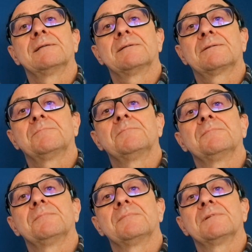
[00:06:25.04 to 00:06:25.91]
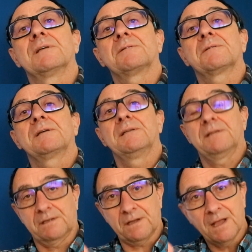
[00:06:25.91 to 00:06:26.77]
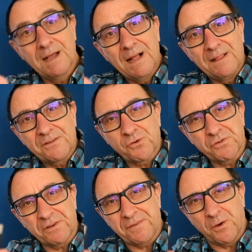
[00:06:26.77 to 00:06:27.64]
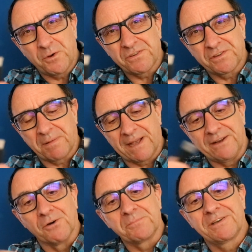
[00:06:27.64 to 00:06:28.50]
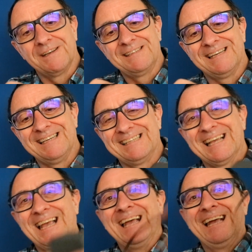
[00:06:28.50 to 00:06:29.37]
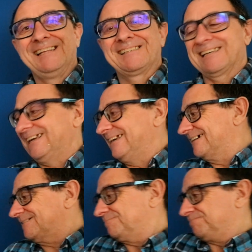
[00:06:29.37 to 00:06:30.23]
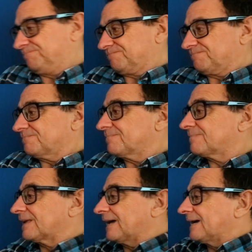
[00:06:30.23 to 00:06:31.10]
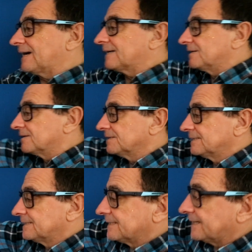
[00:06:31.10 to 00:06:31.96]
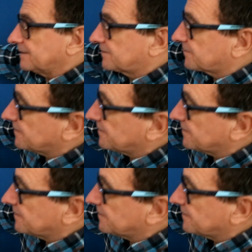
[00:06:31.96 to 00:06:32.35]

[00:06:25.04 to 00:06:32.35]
it's autofocus is playing up into here, and in